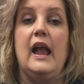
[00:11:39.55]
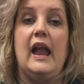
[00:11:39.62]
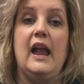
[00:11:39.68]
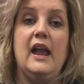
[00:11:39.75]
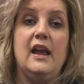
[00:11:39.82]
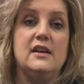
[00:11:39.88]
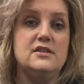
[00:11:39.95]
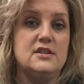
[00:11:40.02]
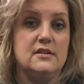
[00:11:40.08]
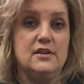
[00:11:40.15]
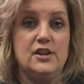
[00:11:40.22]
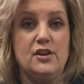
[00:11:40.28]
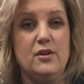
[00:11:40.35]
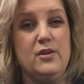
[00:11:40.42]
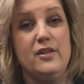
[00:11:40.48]
And
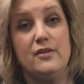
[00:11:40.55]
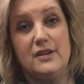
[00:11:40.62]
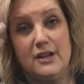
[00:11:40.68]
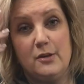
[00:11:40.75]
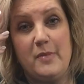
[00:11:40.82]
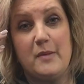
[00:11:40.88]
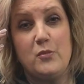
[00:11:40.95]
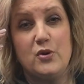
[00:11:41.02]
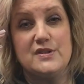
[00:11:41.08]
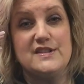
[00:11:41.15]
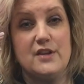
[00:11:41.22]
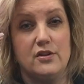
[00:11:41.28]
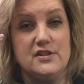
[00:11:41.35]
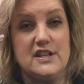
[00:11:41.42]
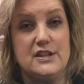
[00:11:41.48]
you know, they're a little bit more
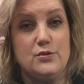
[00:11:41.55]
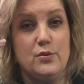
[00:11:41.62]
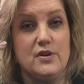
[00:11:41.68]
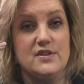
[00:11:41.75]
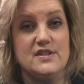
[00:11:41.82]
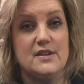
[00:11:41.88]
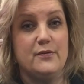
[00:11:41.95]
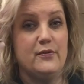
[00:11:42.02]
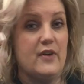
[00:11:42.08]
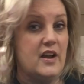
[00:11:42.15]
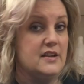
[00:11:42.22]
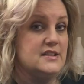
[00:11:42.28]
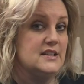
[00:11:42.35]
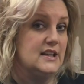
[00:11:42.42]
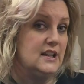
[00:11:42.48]
salty towards the
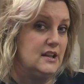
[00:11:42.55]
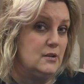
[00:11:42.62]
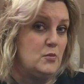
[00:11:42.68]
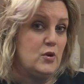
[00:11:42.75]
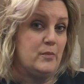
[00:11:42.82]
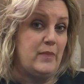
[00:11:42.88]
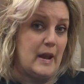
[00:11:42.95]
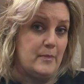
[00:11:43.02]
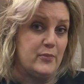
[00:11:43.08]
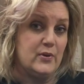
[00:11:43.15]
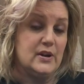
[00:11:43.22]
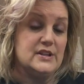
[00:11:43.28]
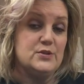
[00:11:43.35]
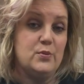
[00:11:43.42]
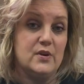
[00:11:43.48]
front and a little more
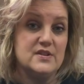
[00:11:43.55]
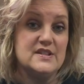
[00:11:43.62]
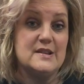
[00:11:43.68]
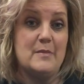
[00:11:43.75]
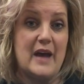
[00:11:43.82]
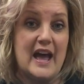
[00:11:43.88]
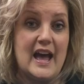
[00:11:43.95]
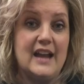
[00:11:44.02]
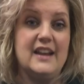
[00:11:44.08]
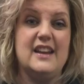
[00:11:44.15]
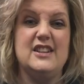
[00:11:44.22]
peppery towards the back,